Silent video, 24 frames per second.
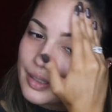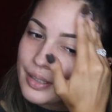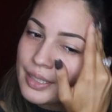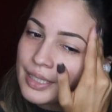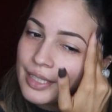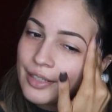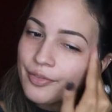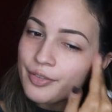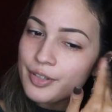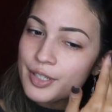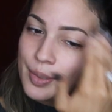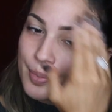The
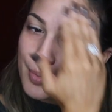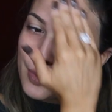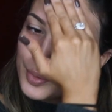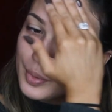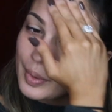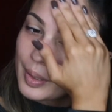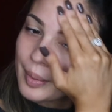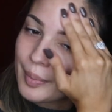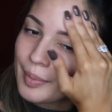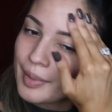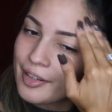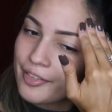difference
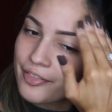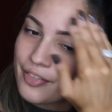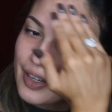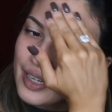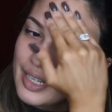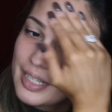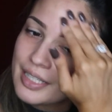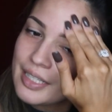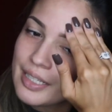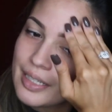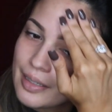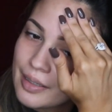between my
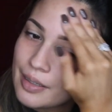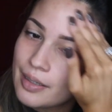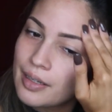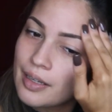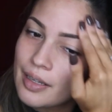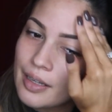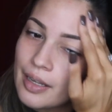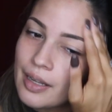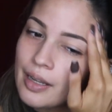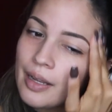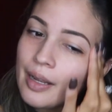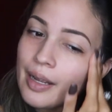face
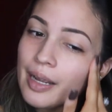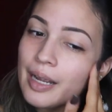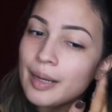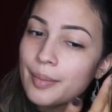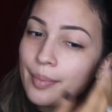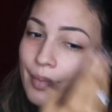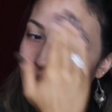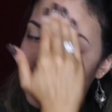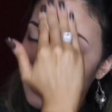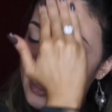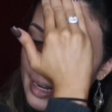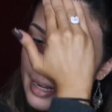and
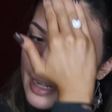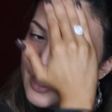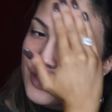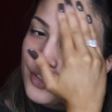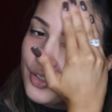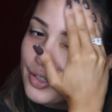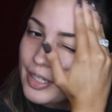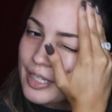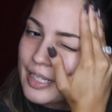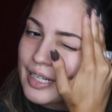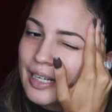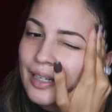my hands
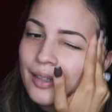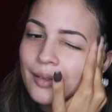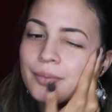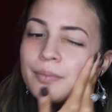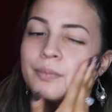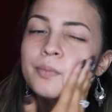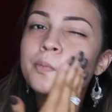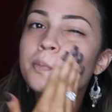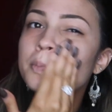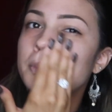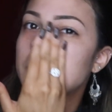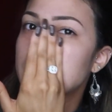right now
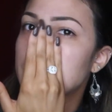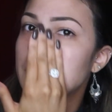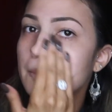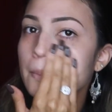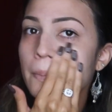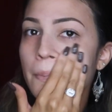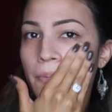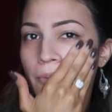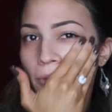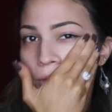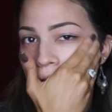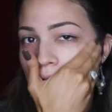
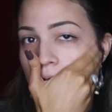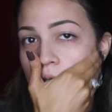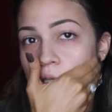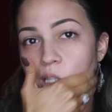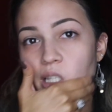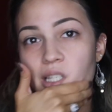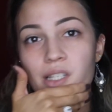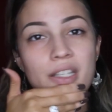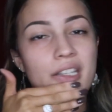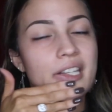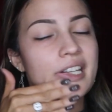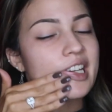
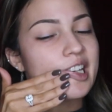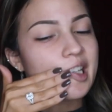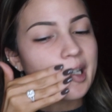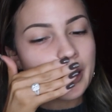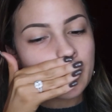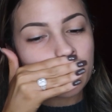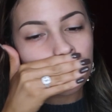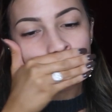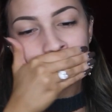is insane.